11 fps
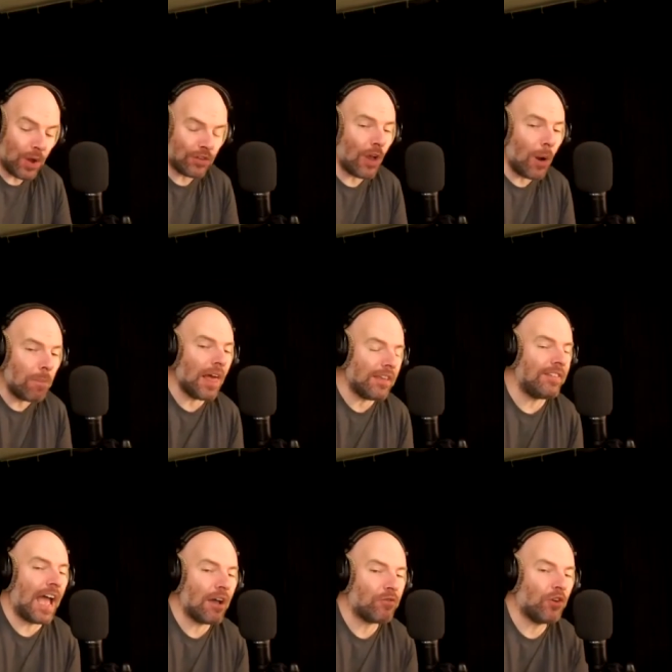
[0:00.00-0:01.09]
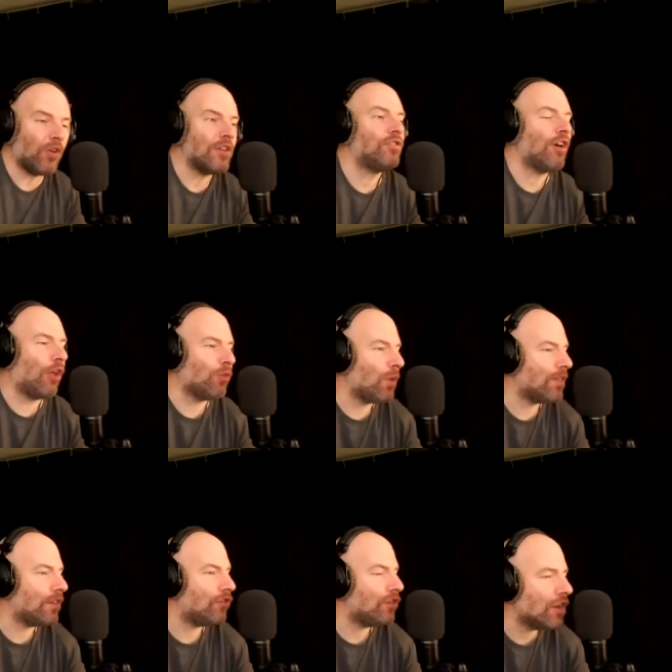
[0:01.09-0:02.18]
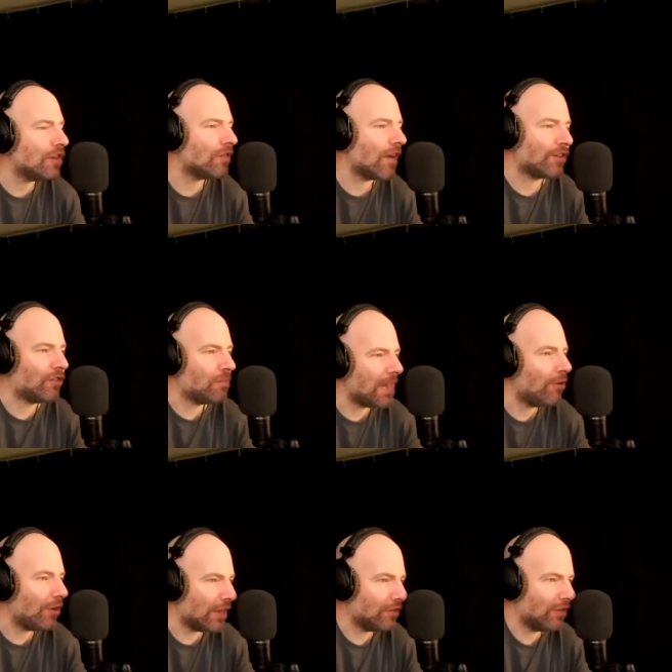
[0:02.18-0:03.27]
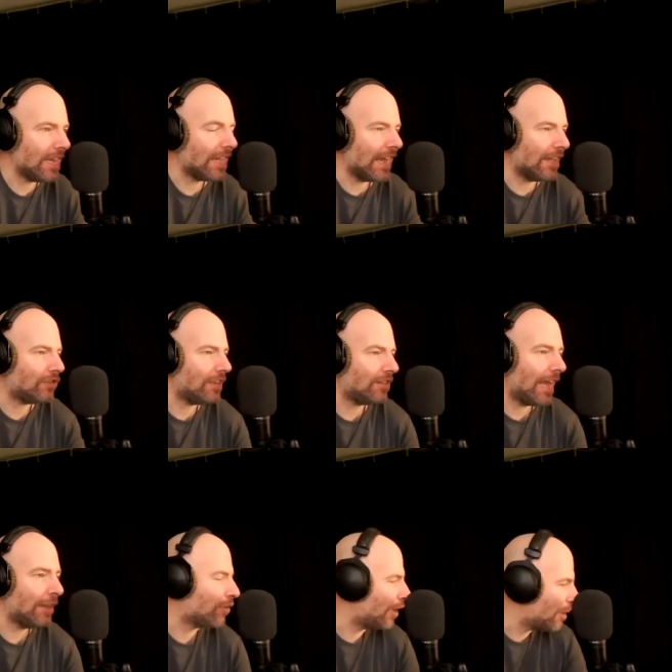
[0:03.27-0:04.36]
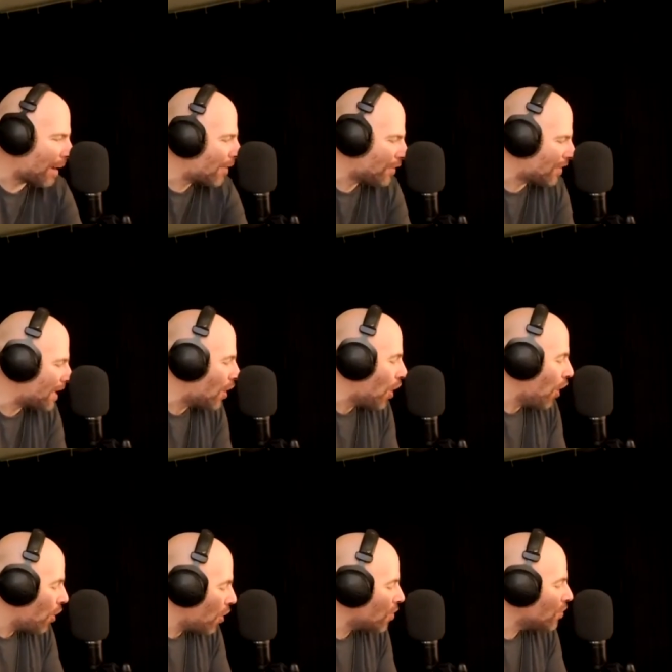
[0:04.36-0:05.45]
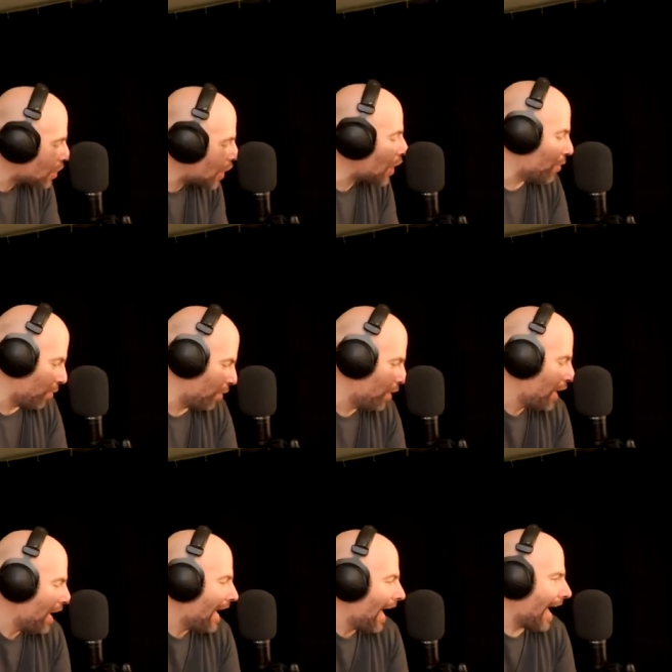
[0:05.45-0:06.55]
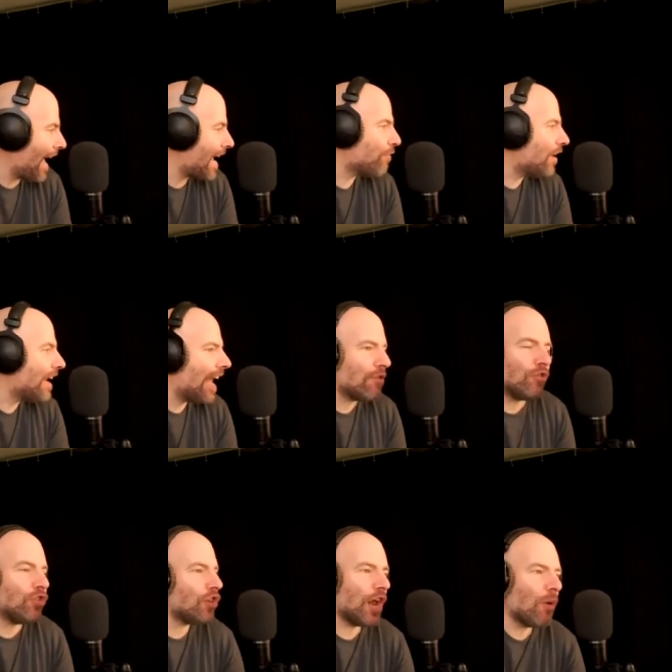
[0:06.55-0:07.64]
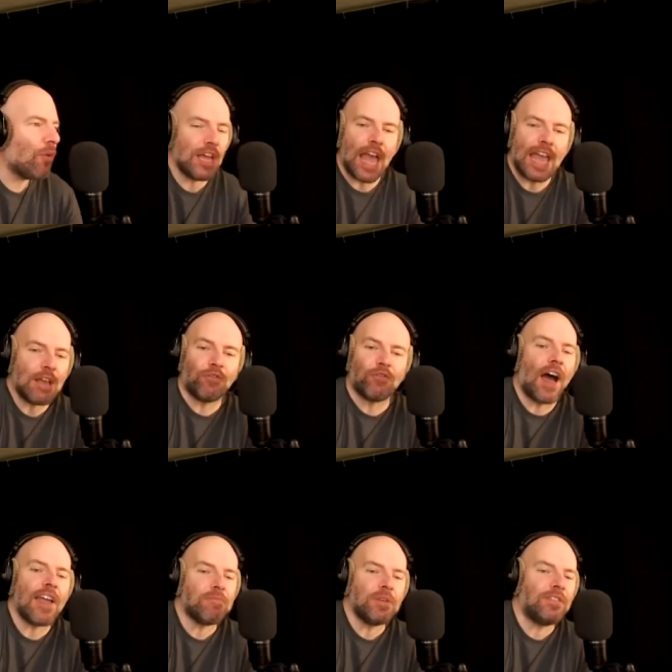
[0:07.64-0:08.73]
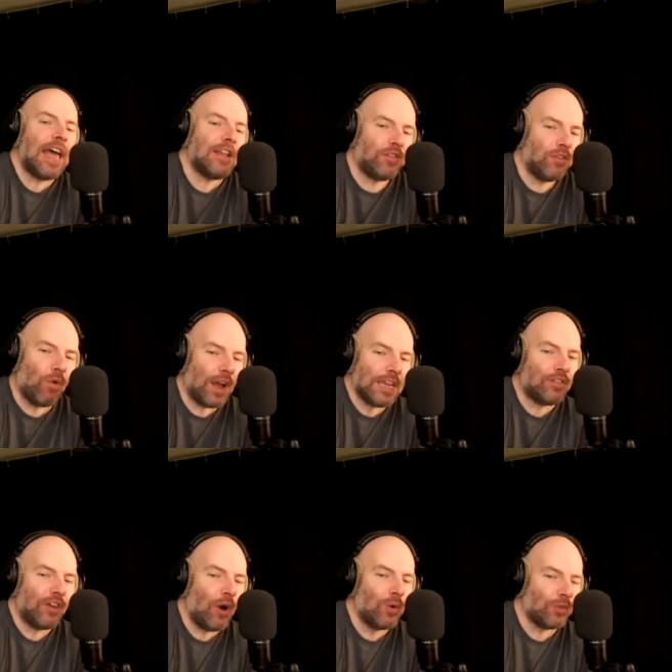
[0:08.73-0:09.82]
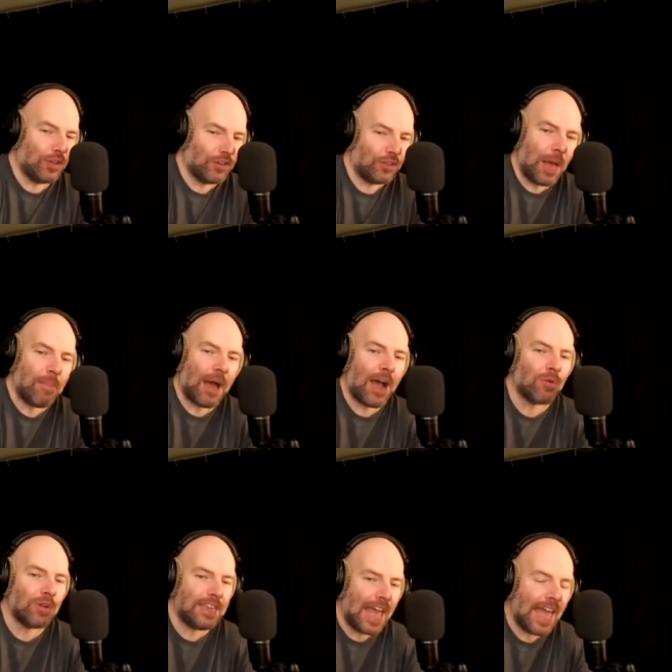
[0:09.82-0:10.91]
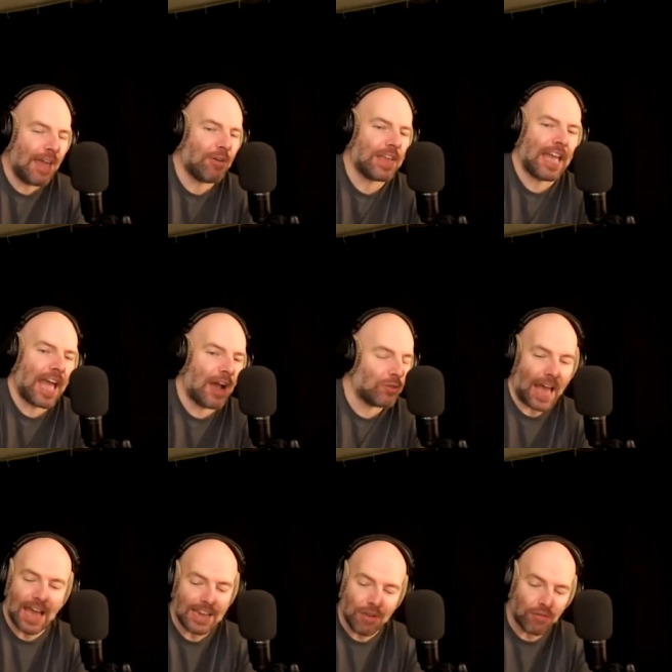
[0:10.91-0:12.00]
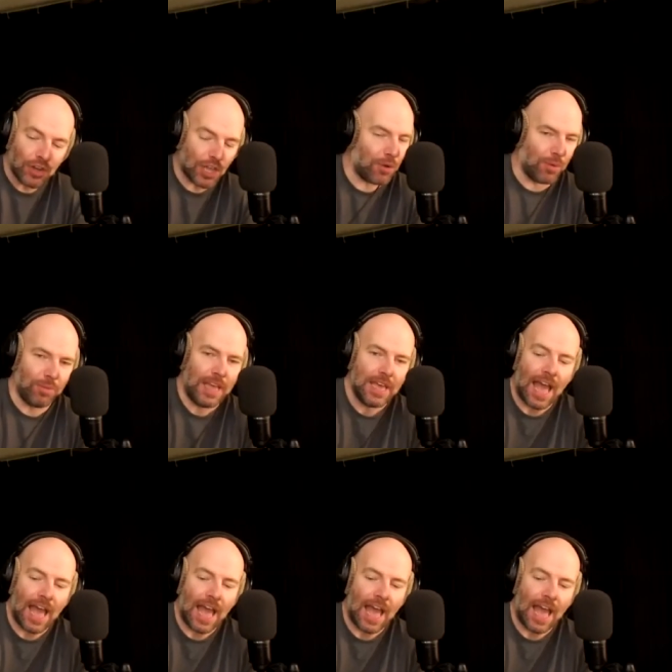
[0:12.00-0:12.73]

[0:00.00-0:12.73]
we're so blessed to have Chris on with his years of experience and he can actually tell us all about this. I mean, who knew even you know, 5% of what he's told us about dairy cows. I never knew.